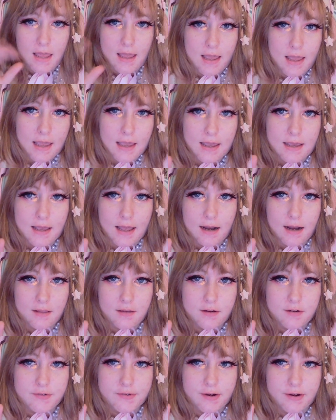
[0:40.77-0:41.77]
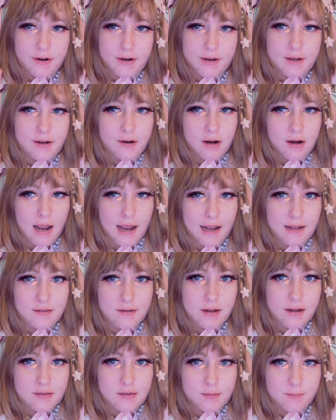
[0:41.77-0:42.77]
Hey, Editor Sarah here. I had to
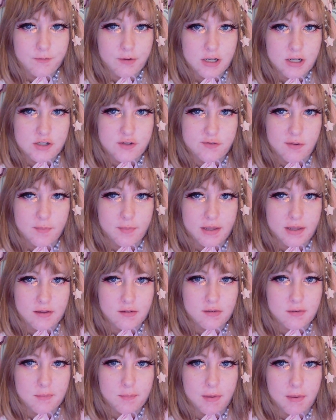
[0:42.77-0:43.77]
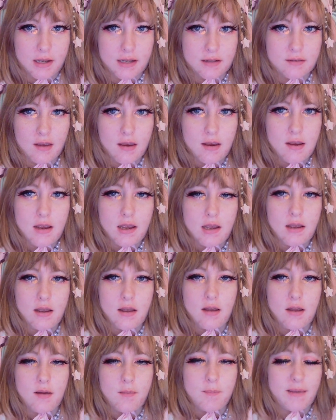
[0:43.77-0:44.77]
cut some footage from this, but
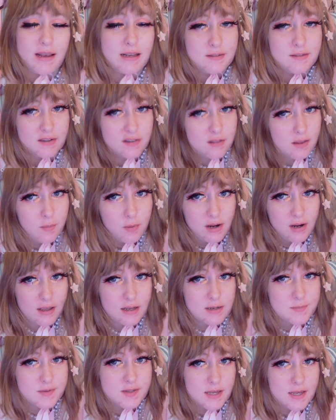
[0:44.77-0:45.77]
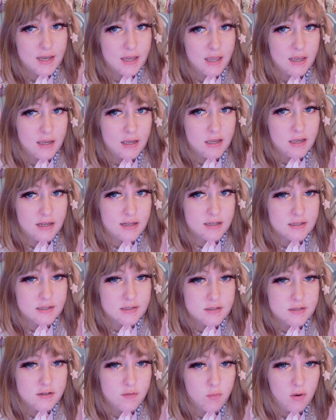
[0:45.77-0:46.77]
basically what I am saying
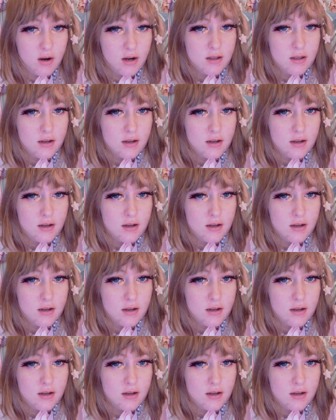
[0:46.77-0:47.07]
is you want to